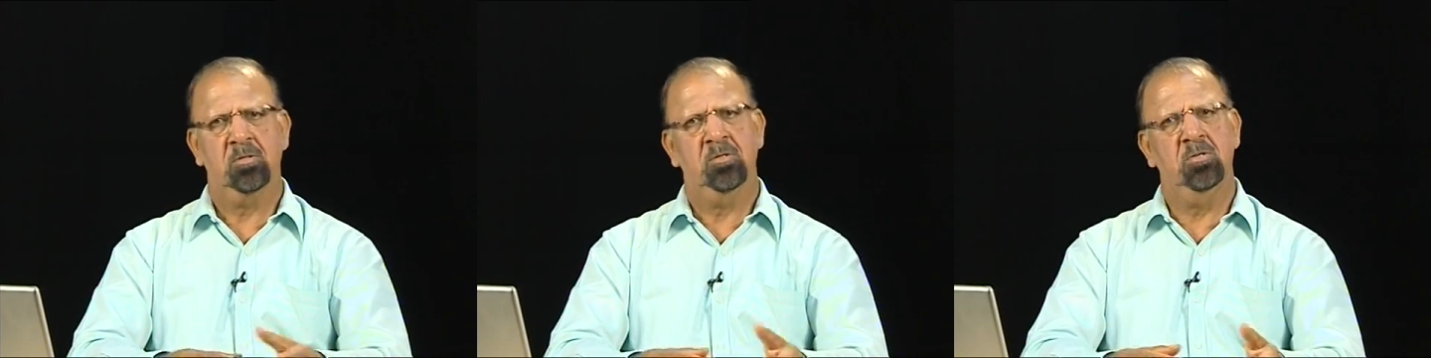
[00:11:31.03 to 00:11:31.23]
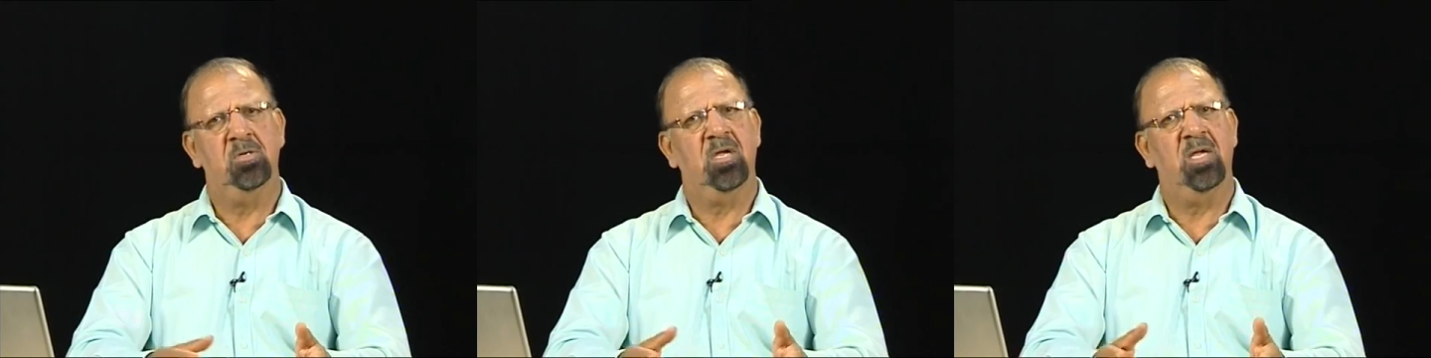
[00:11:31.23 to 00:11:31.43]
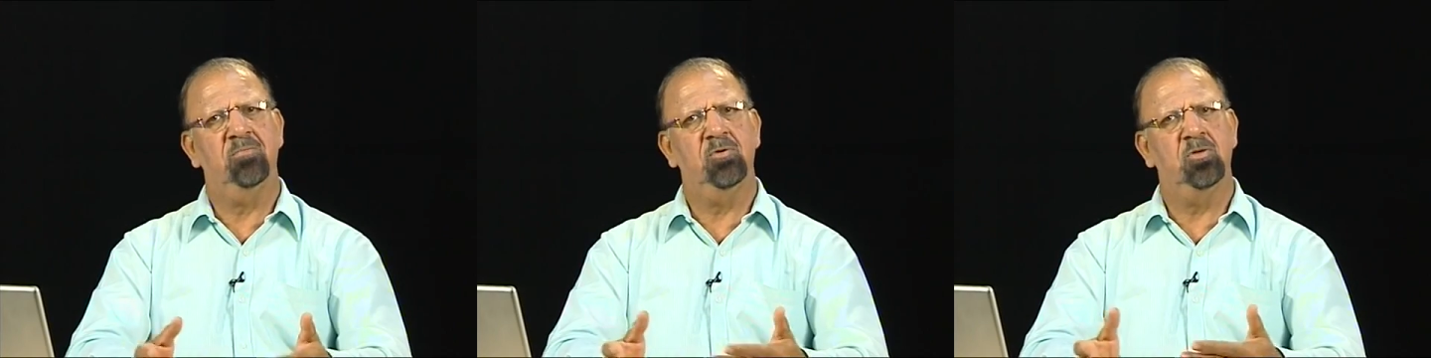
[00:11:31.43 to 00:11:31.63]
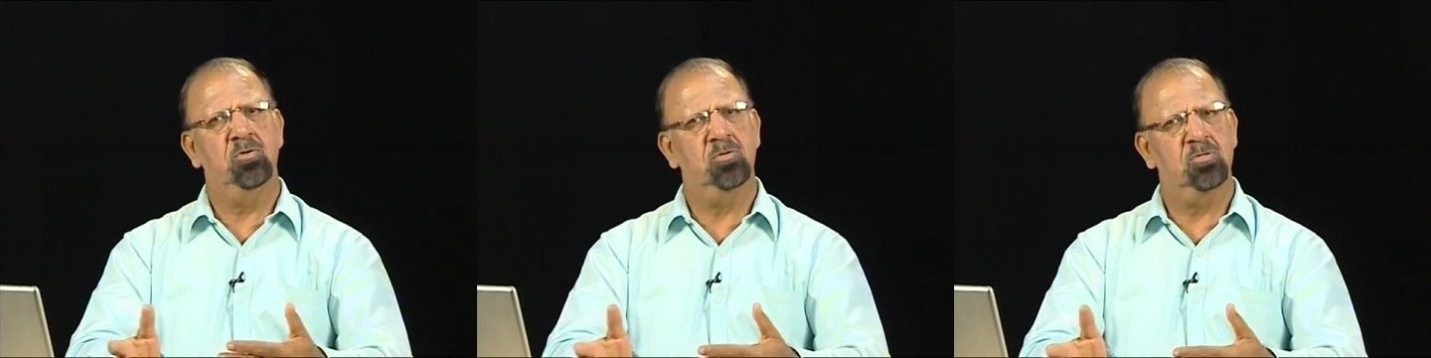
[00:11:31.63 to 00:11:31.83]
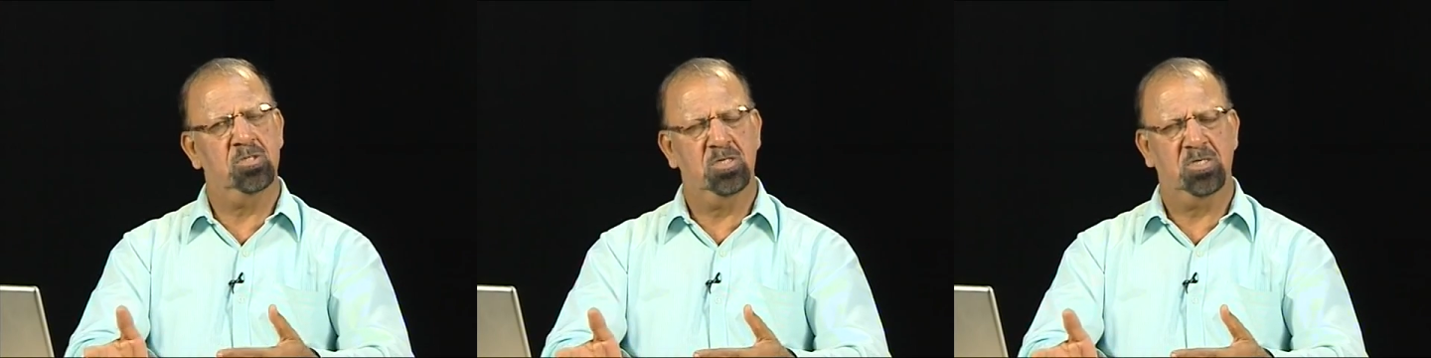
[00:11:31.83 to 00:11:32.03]
it can be
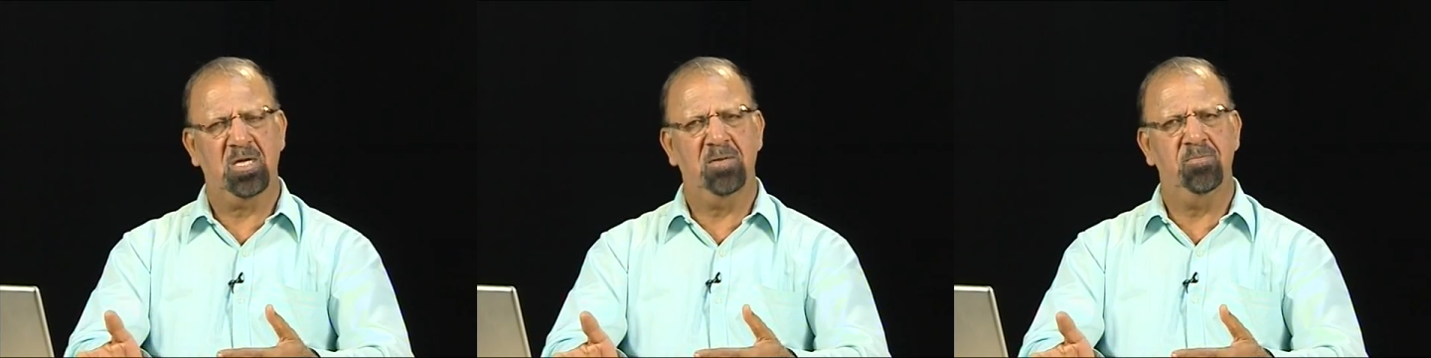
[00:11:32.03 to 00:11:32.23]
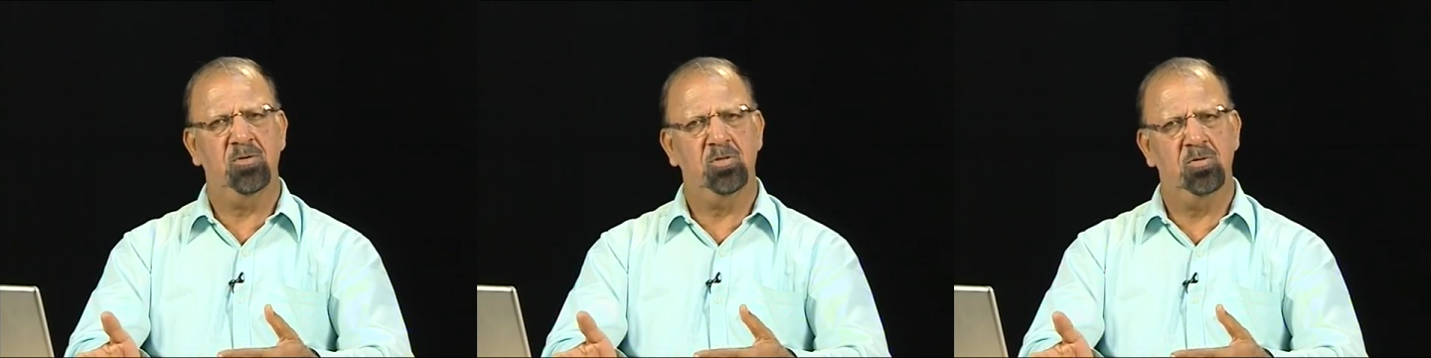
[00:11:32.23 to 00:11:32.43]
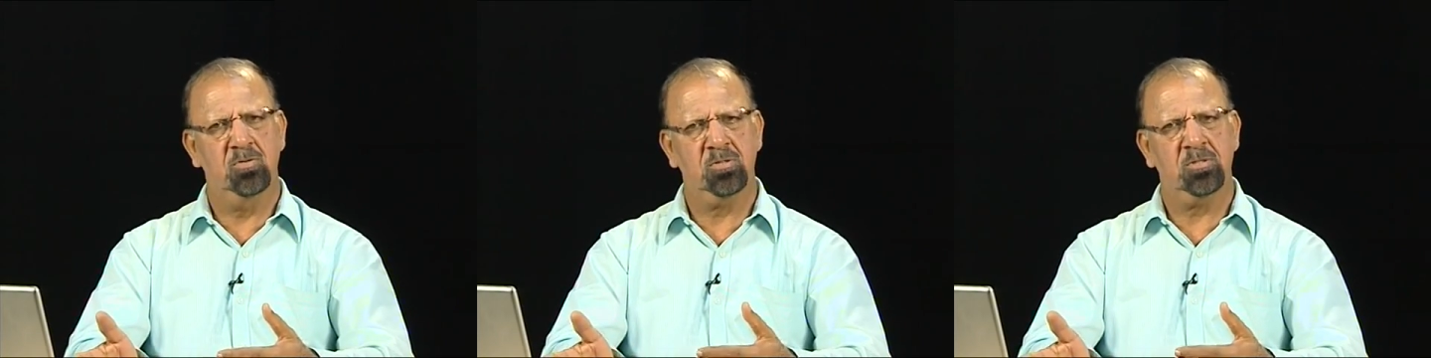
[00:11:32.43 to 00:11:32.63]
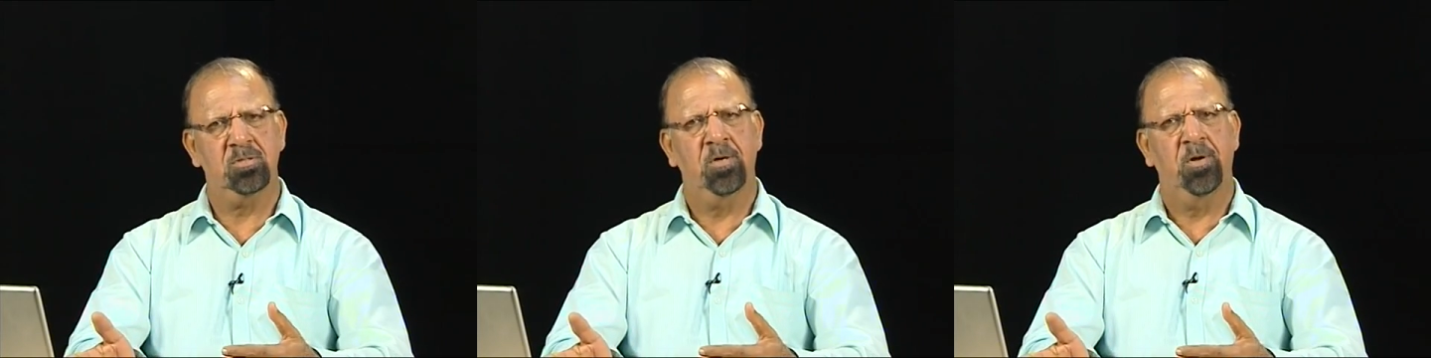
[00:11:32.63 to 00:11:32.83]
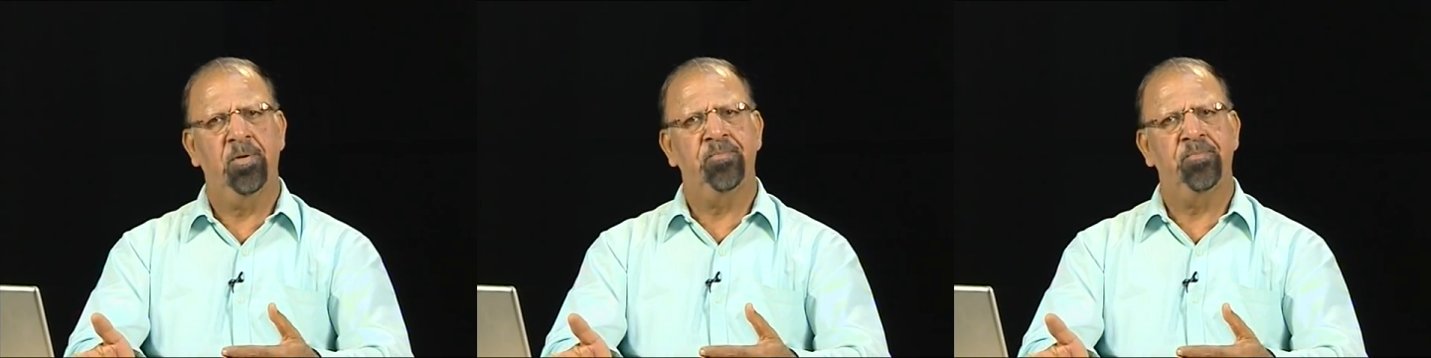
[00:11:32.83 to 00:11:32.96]
used